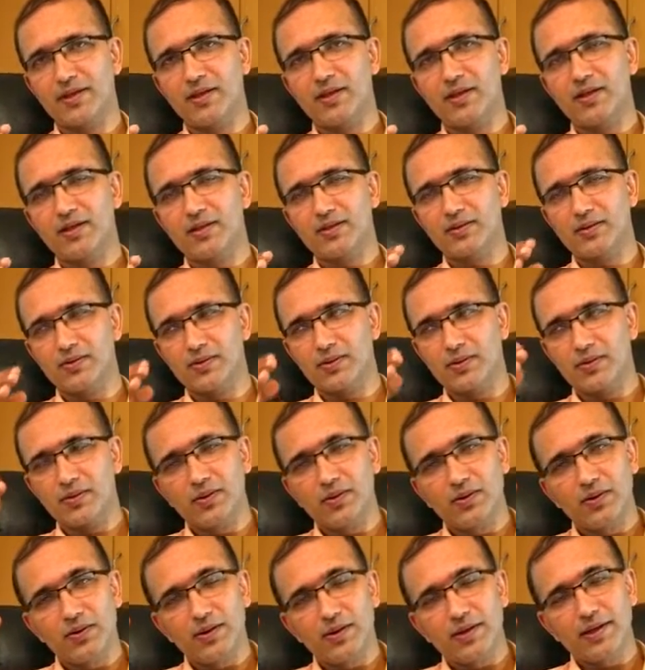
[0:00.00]
So
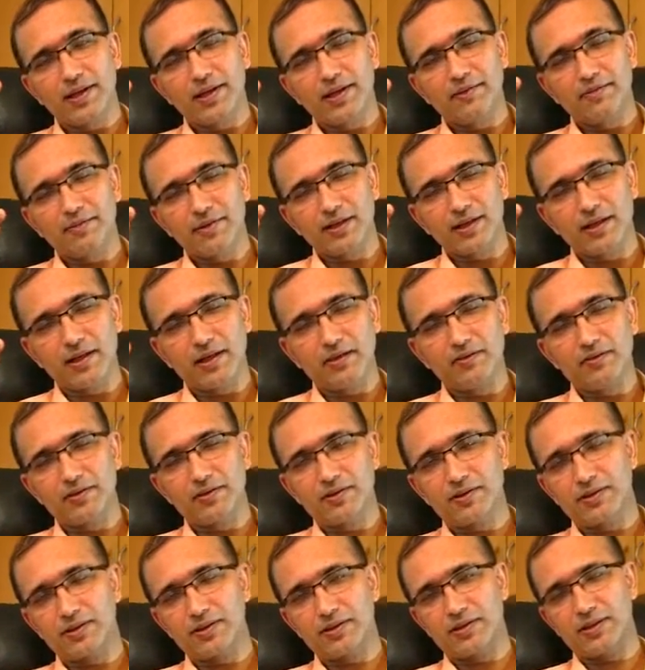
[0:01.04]
if the
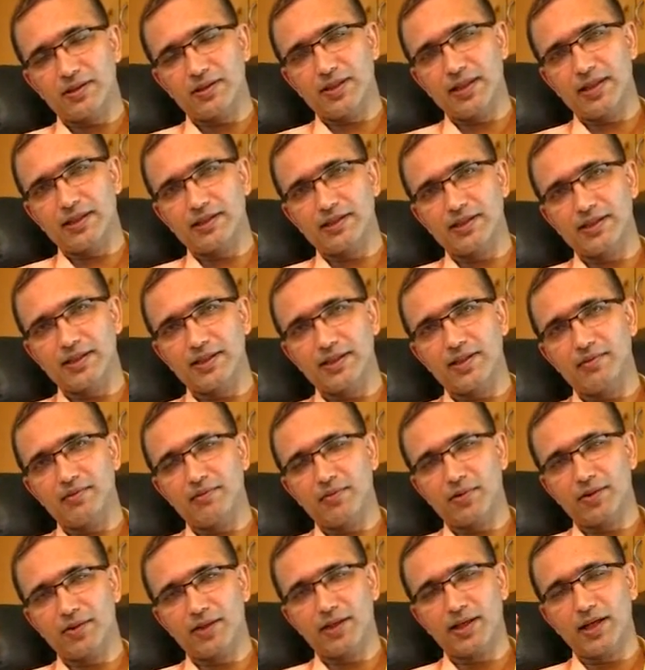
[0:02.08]
curves exceed
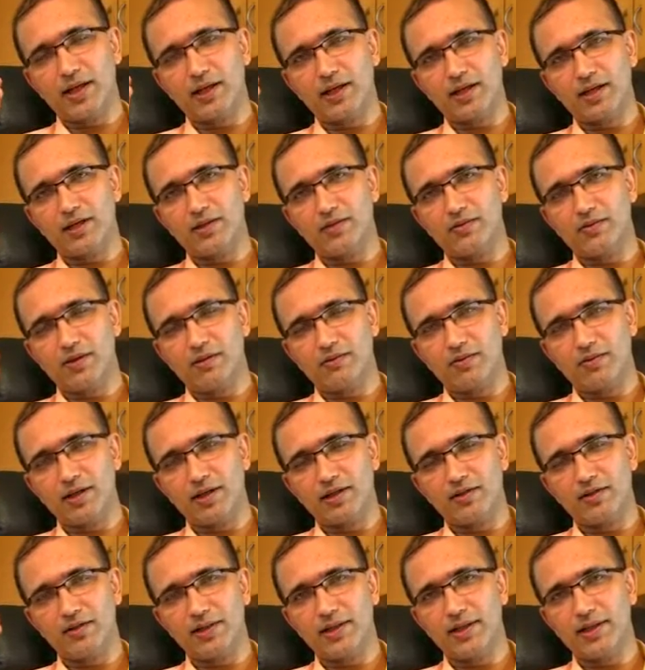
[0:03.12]
more than 100 to
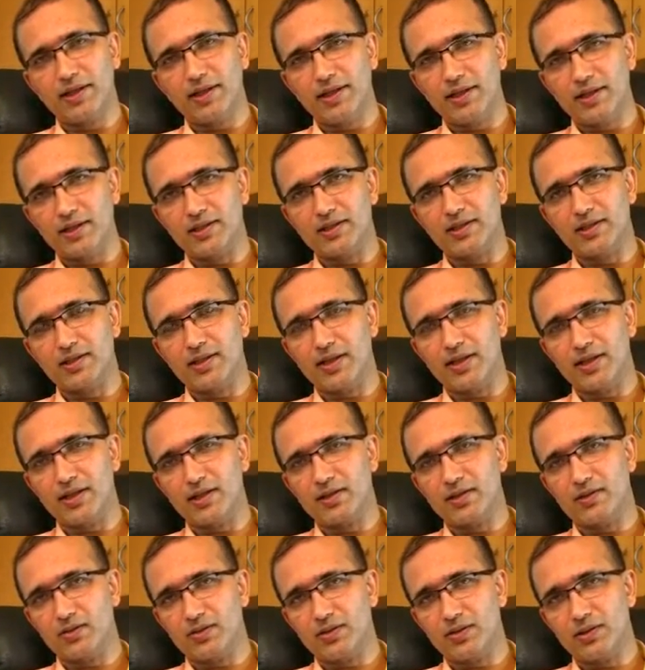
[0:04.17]
120 degrees in the
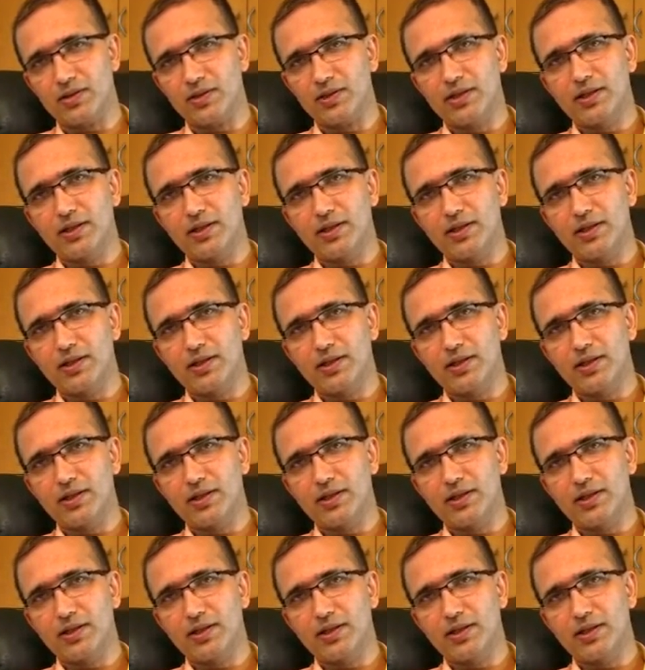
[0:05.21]
adulthood,